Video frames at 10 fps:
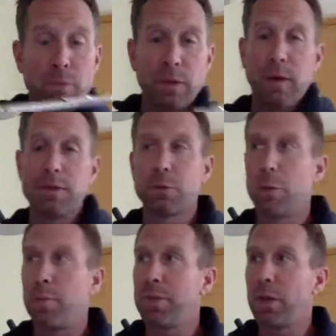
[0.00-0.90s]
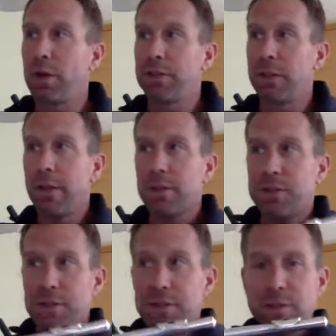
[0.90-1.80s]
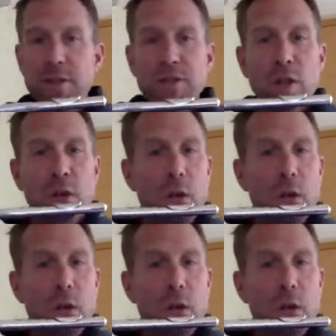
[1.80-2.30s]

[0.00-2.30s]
Okay, so we put that all together, it sounds like this.